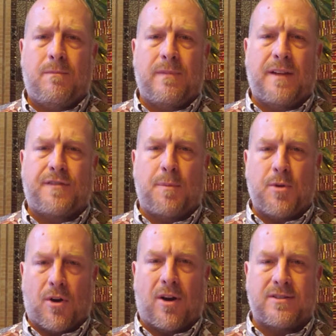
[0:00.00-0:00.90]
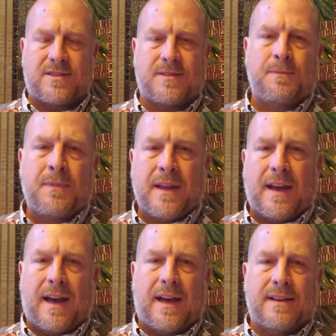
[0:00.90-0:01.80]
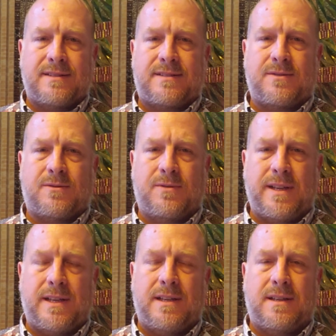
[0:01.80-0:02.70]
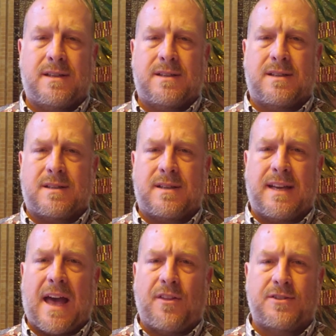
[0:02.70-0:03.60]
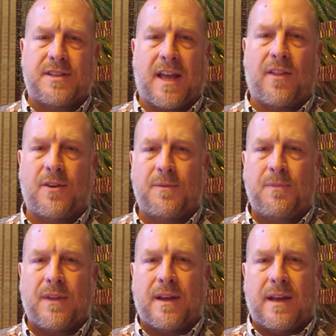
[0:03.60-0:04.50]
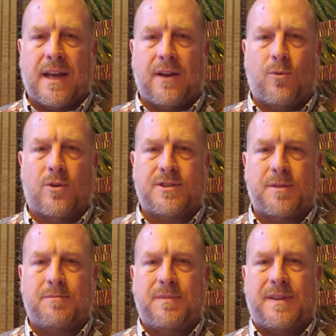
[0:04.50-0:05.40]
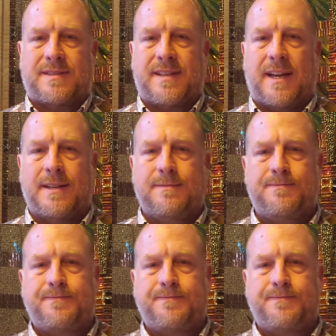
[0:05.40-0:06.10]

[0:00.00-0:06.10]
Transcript: Lift up your hearts as we gather together and worship this day.